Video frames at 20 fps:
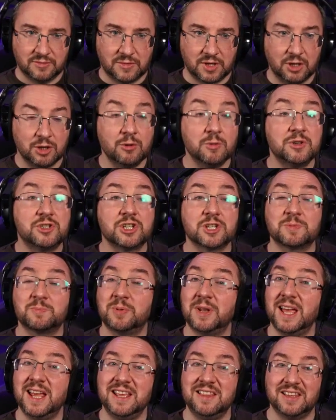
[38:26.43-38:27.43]
You were just
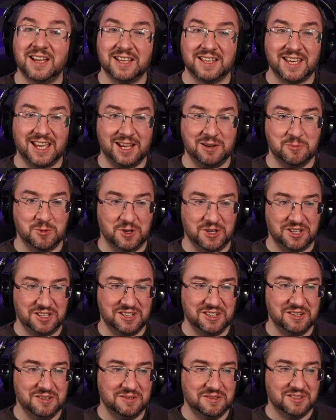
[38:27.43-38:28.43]
playing that game, were
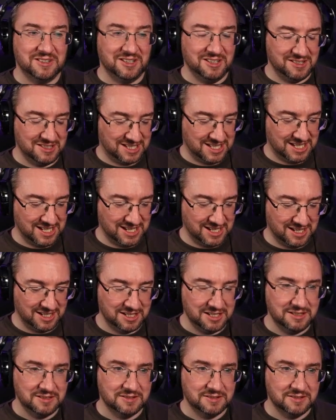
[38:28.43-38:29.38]
you? Okay.